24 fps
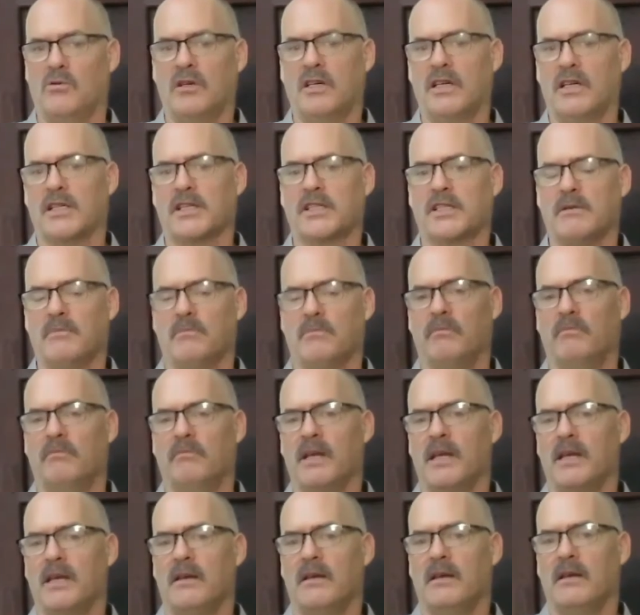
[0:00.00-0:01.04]

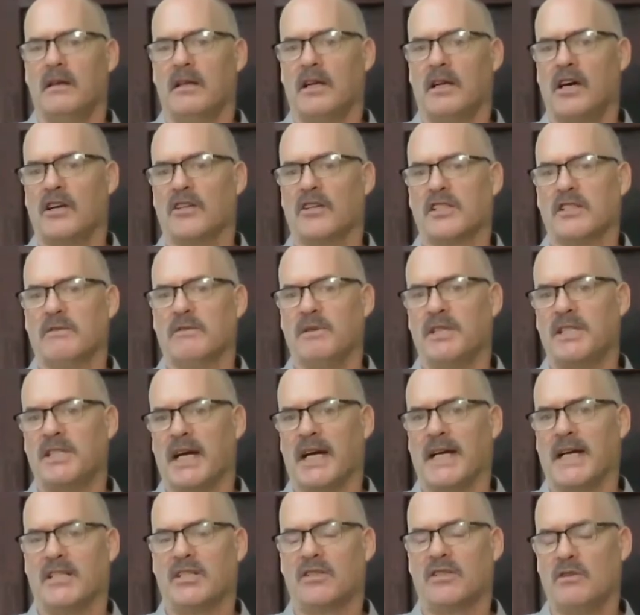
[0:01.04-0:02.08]
custom
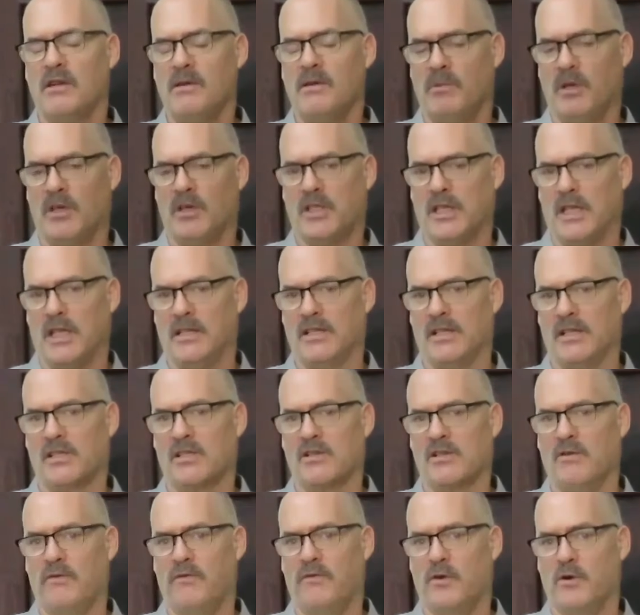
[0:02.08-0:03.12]
designed street machines and
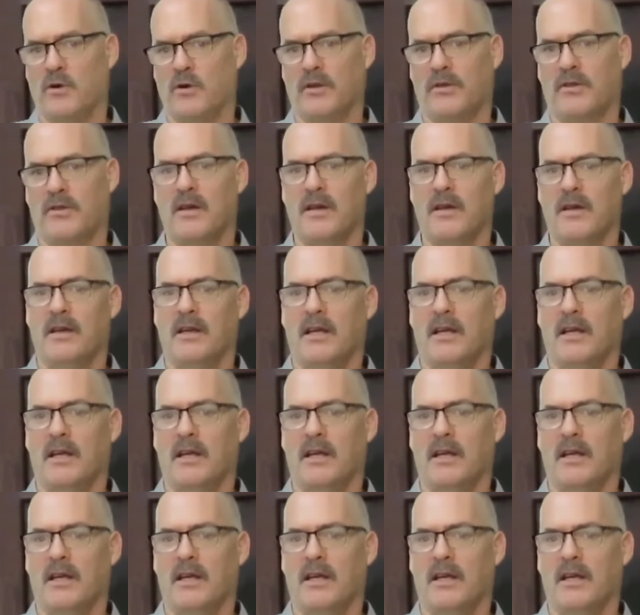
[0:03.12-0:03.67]
so forth.